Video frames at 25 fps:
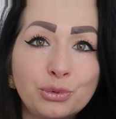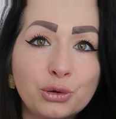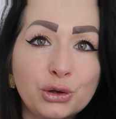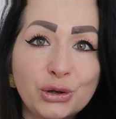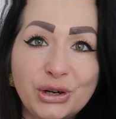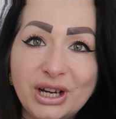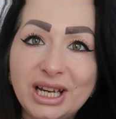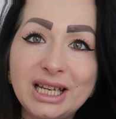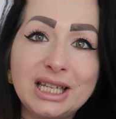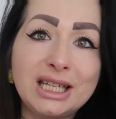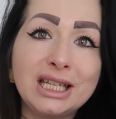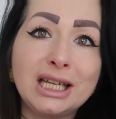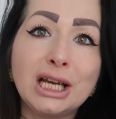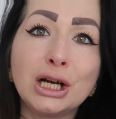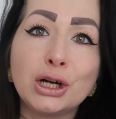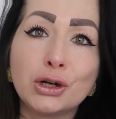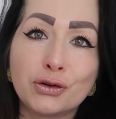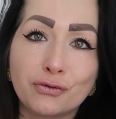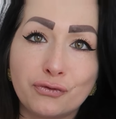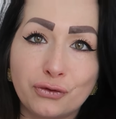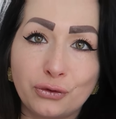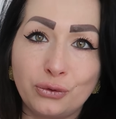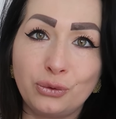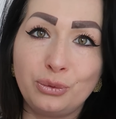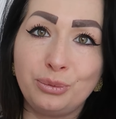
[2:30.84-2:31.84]
pretty
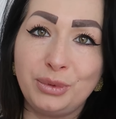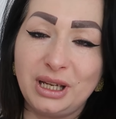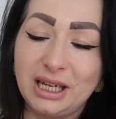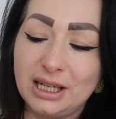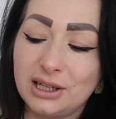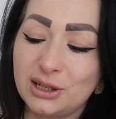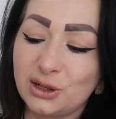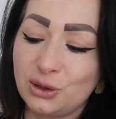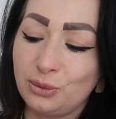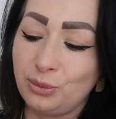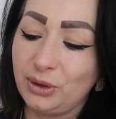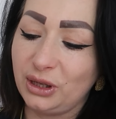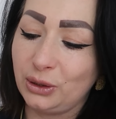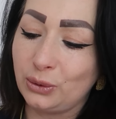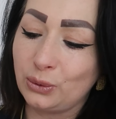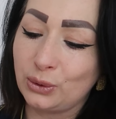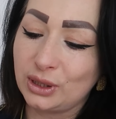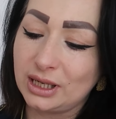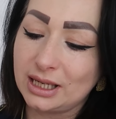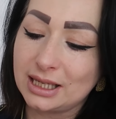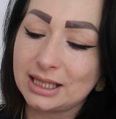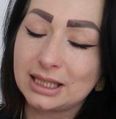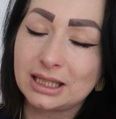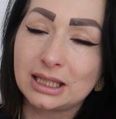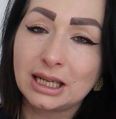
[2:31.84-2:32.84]
roomy, to be
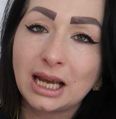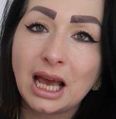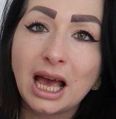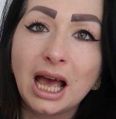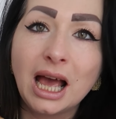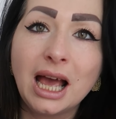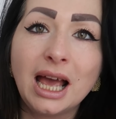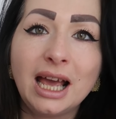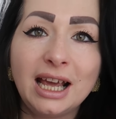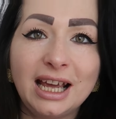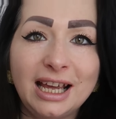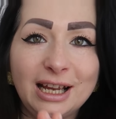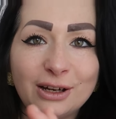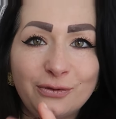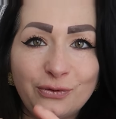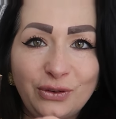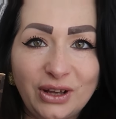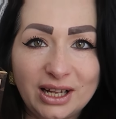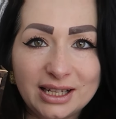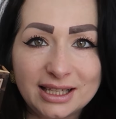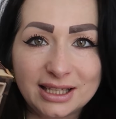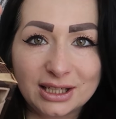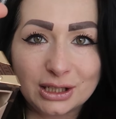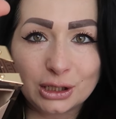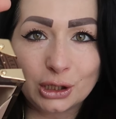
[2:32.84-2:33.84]
honest. It
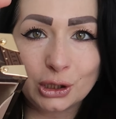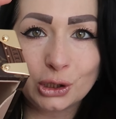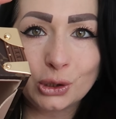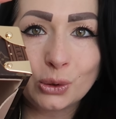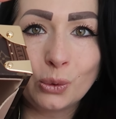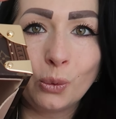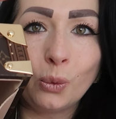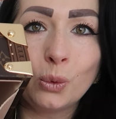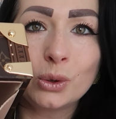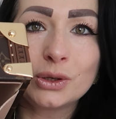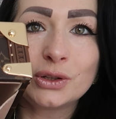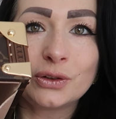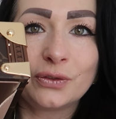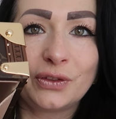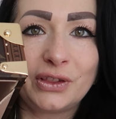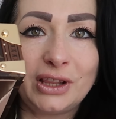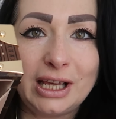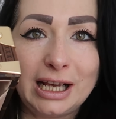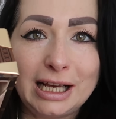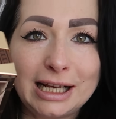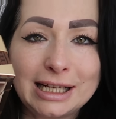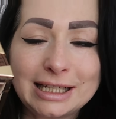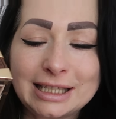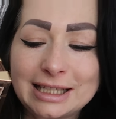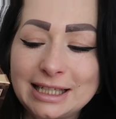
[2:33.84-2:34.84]
fits a lot of
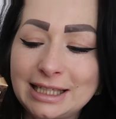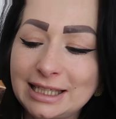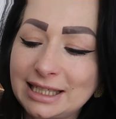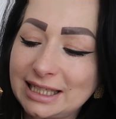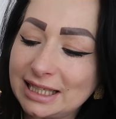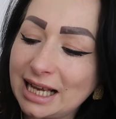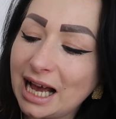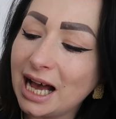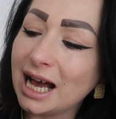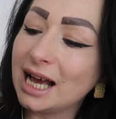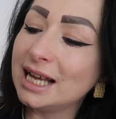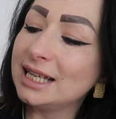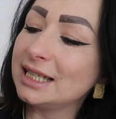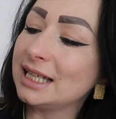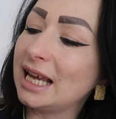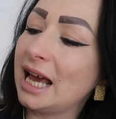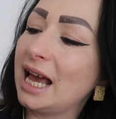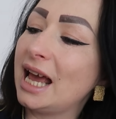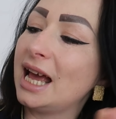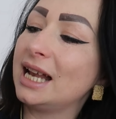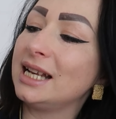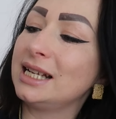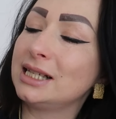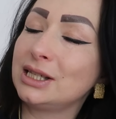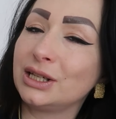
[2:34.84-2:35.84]
things inside,
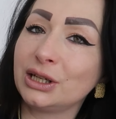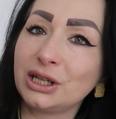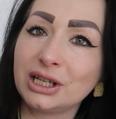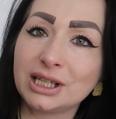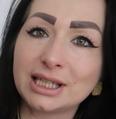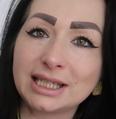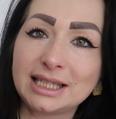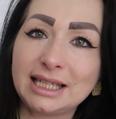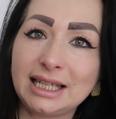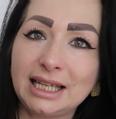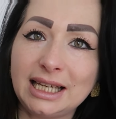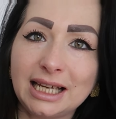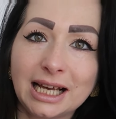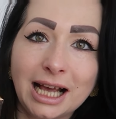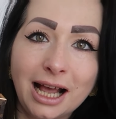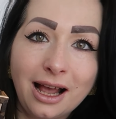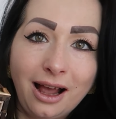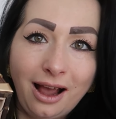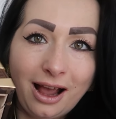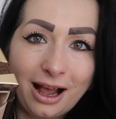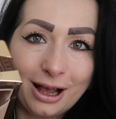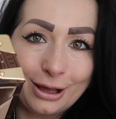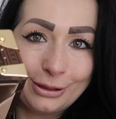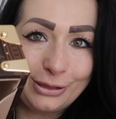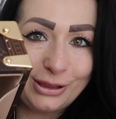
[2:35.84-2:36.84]
and as you can see,
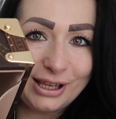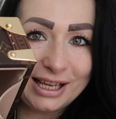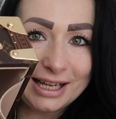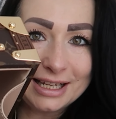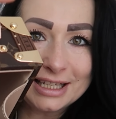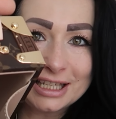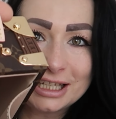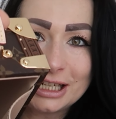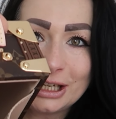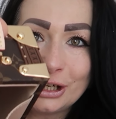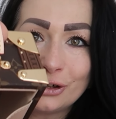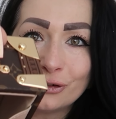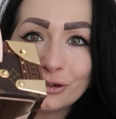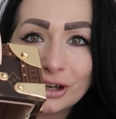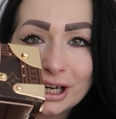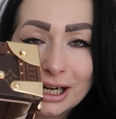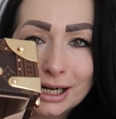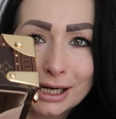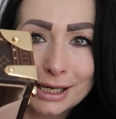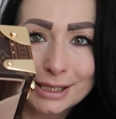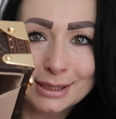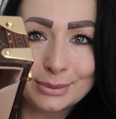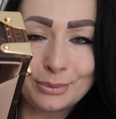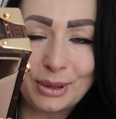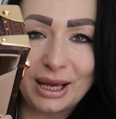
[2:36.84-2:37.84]
the
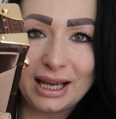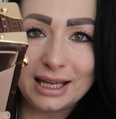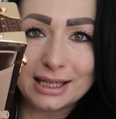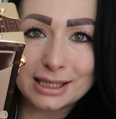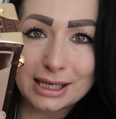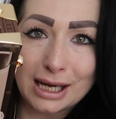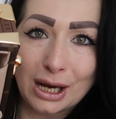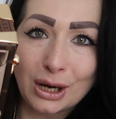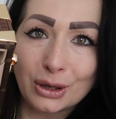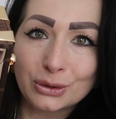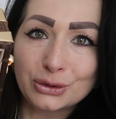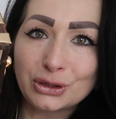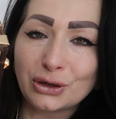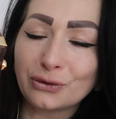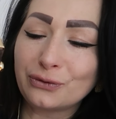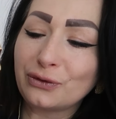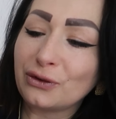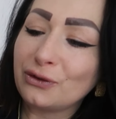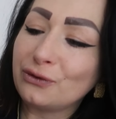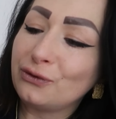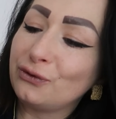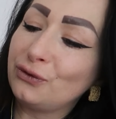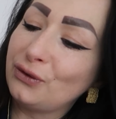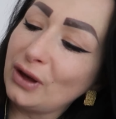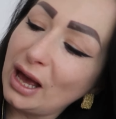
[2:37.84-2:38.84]
interior is made out of
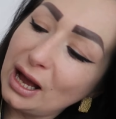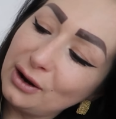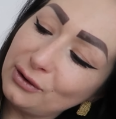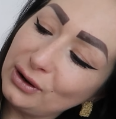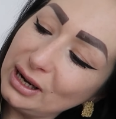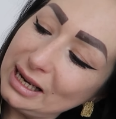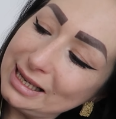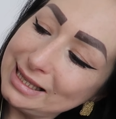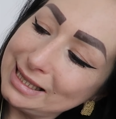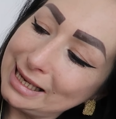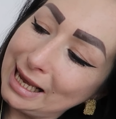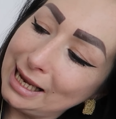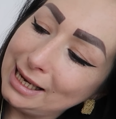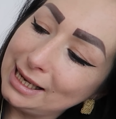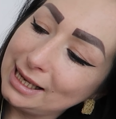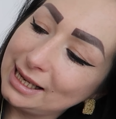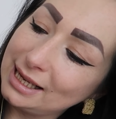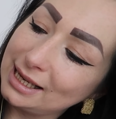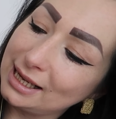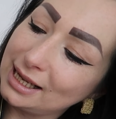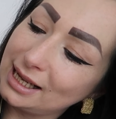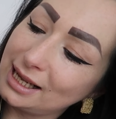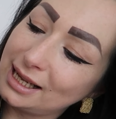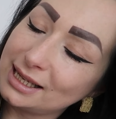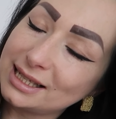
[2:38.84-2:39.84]
very
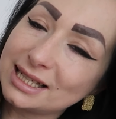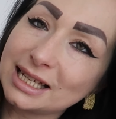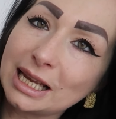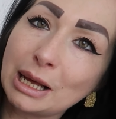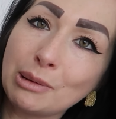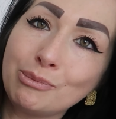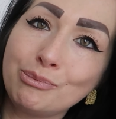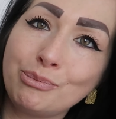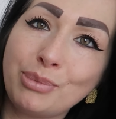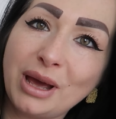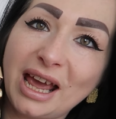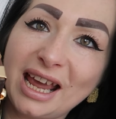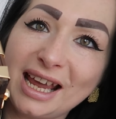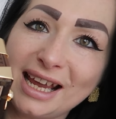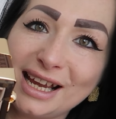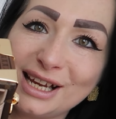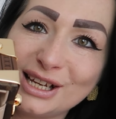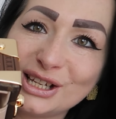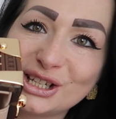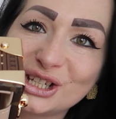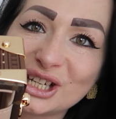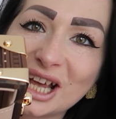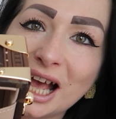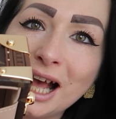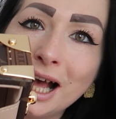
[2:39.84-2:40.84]
delicate
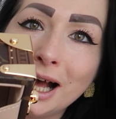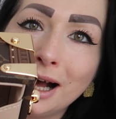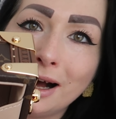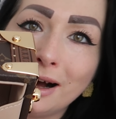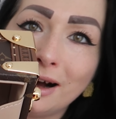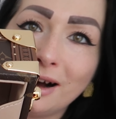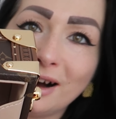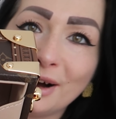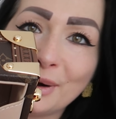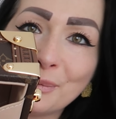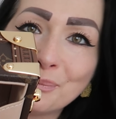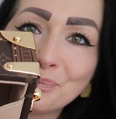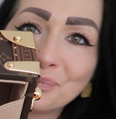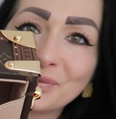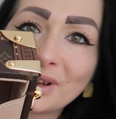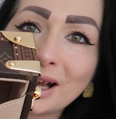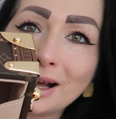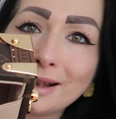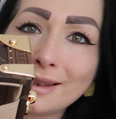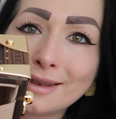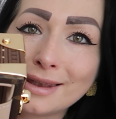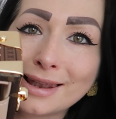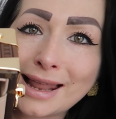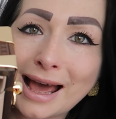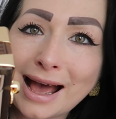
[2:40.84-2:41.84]
beige
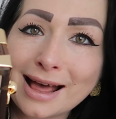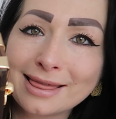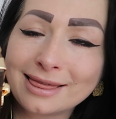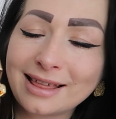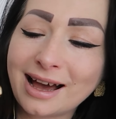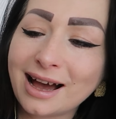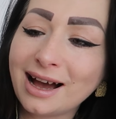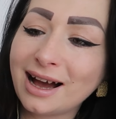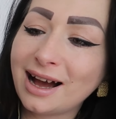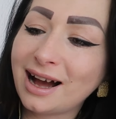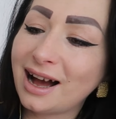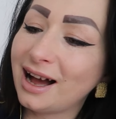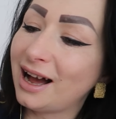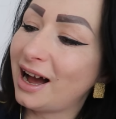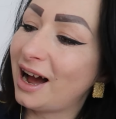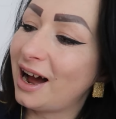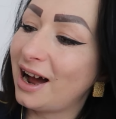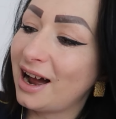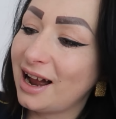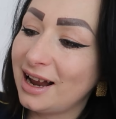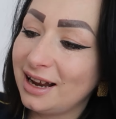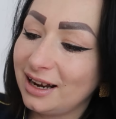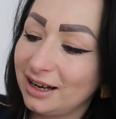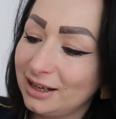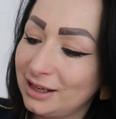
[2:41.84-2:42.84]
leather.
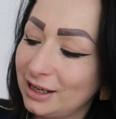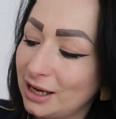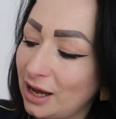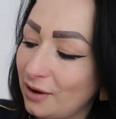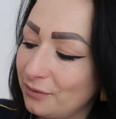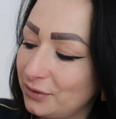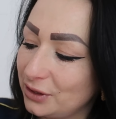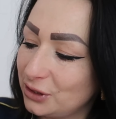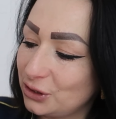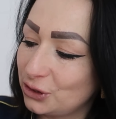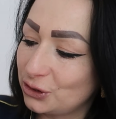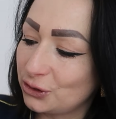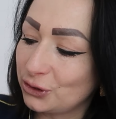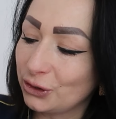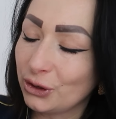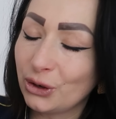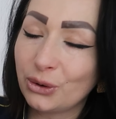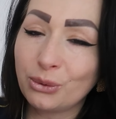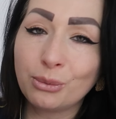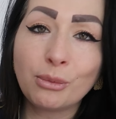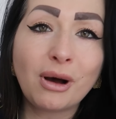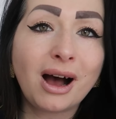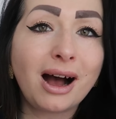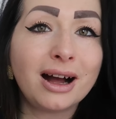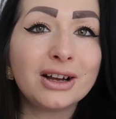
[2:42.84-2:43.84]
I love it
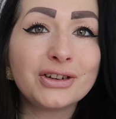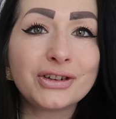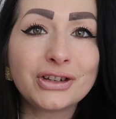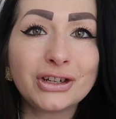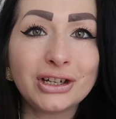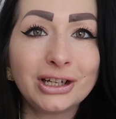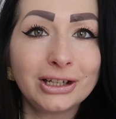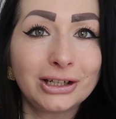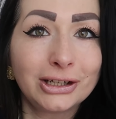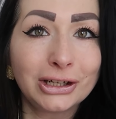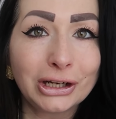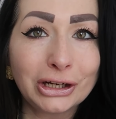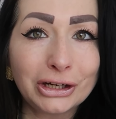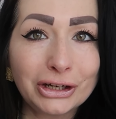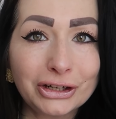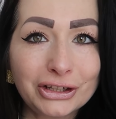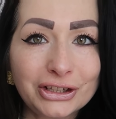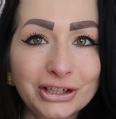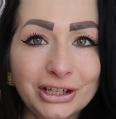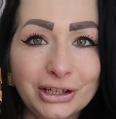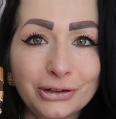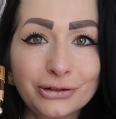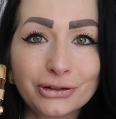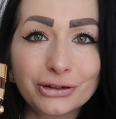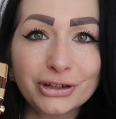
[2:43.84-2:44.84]
so much. It
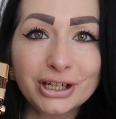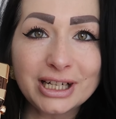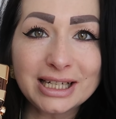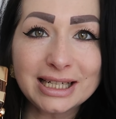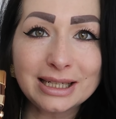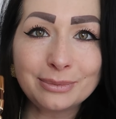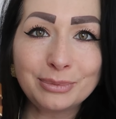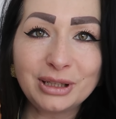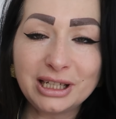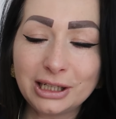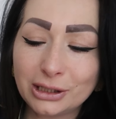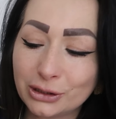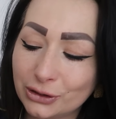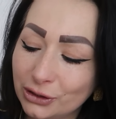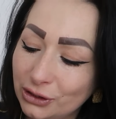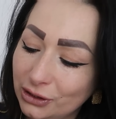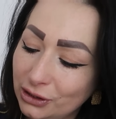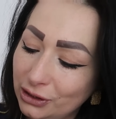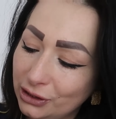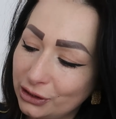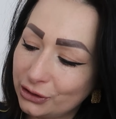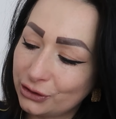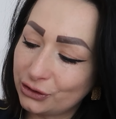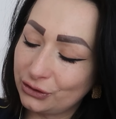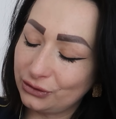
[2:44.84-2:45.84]
looks incredibly
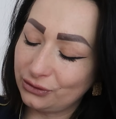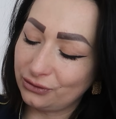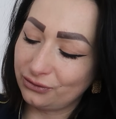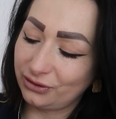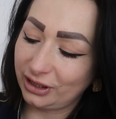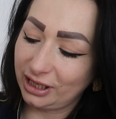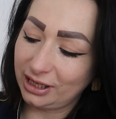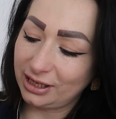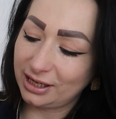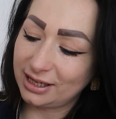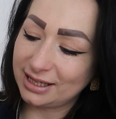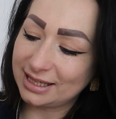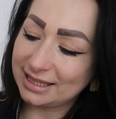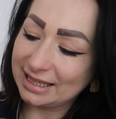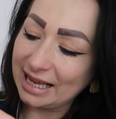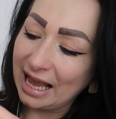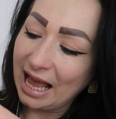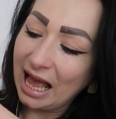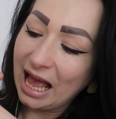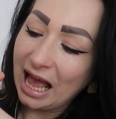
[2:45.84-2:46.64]
luxurious